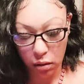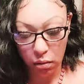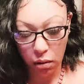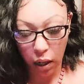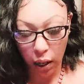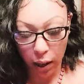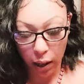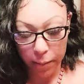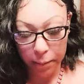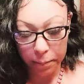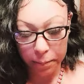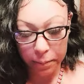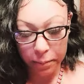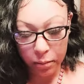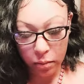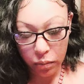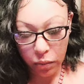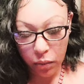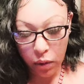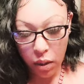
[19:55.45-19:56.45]
okay
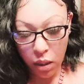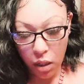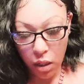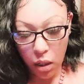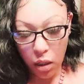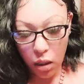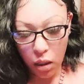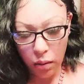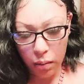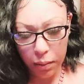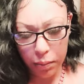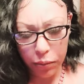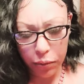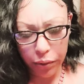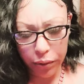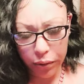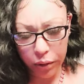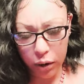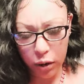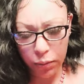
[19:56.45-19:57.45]
give me
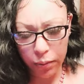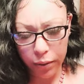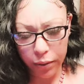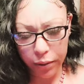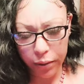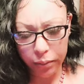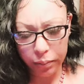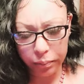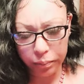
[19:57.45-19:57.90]
more on spirit